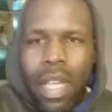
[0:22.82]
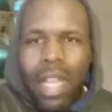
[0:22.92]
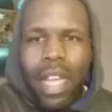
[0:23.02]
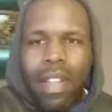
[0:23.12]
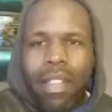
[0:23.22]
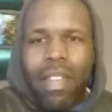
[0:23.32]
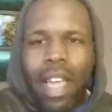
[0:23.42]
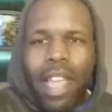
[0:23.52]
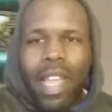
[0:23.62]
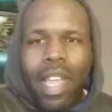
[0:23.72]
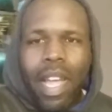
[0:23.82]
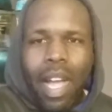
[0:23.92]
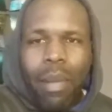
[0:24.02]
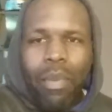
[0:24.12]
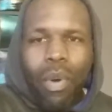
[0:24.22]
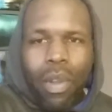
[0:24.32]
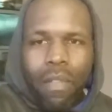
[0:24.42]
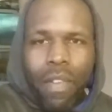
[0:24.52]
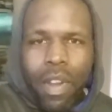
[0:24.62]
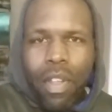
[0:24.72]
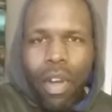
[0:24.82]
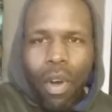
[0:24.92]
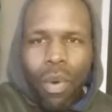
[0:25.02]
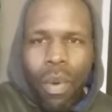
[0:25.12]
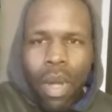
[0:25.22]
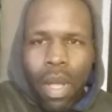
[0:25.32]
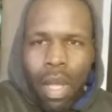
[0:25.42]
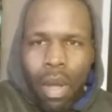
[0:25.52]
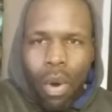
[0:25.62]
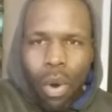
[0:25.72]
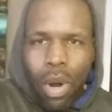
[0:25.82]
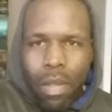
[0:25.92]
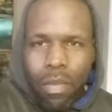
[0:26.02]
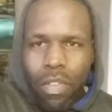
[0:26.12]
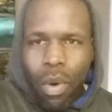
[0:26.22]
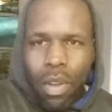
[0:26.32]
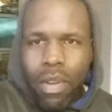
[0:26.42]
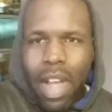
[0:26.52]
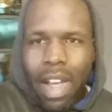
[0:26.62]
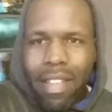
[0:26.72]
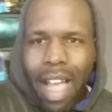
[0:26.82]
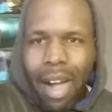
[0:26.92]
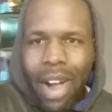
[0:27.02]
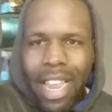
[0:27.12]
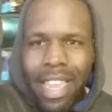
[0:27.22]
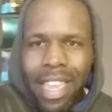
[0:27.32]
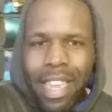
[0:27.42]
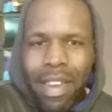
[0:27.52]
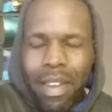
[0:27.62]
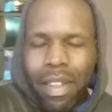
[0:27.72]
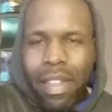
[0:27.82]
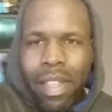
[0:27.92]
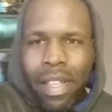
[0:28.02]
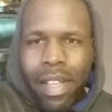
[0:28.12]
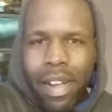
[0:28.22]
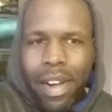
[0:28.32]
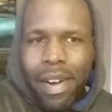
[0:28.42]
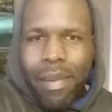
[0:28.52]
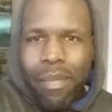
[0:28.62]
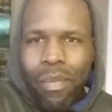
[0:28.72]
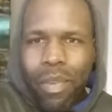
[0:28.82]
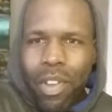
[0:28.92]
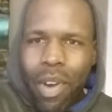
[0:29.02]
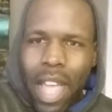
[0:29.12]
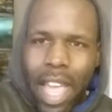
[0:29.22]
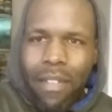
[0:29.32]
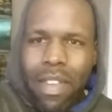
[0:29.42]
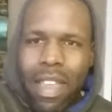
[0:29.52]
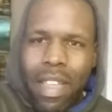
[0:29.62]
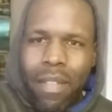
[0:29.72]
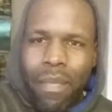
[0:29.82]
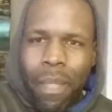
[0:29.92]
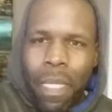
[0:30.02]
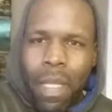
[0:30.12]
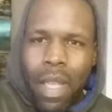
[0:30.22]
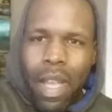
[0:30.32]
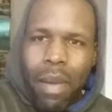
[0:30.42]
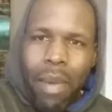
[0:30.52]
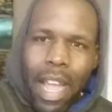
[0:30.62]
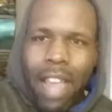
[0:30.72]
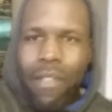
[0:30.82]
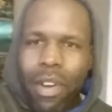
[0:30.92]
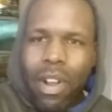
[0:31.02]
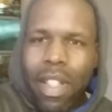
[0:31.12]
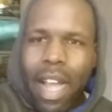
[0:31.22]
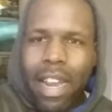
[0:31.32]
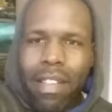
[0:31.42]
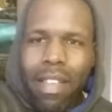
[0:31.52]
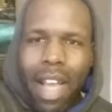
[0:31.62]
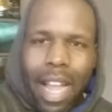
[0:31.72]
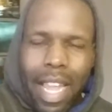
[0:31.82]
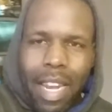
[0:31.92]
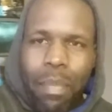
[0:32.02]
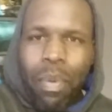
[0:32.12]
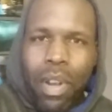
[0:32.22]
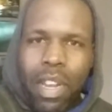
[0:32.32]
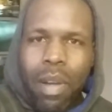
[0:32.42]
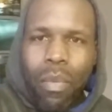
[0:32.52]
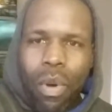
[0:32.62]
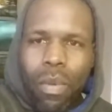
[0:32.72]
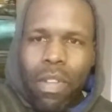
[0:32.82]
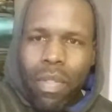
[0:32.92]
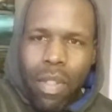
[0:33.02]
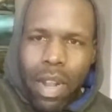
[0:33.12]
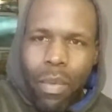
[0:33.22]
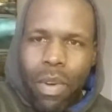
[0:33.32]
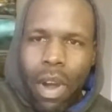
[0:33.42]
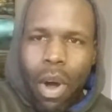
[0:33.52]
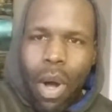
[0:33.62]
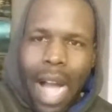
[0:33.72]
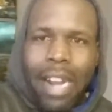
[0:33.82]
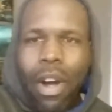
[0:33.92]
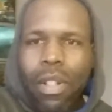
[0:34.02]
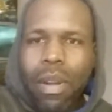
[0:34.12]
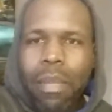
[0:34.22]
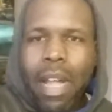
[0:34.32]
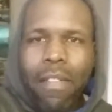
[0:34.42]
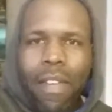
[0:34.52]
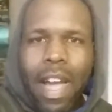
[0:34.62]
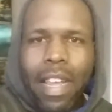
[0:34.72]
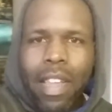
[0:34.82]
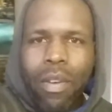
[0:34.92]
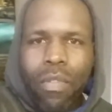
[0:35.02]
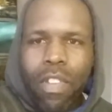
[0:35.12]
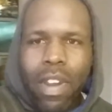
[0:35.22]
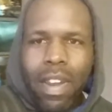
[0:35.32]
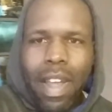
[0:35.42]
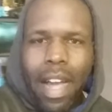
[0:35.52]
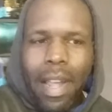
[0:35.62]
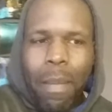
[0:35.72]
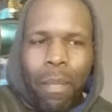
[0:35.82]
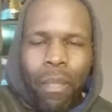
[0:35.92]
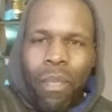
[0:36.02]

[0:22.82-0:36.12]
And today I'm doing a video on showing you guys how I eat when you're heavy. And my heavier clients, I like to put them on something that I call it a modified ketogenic diet.